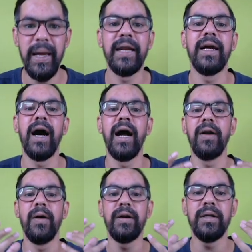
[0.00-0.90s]
PAN card
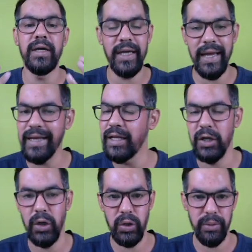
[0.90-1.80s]
or any
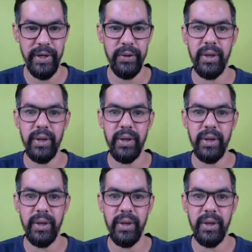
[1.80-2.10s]
other document.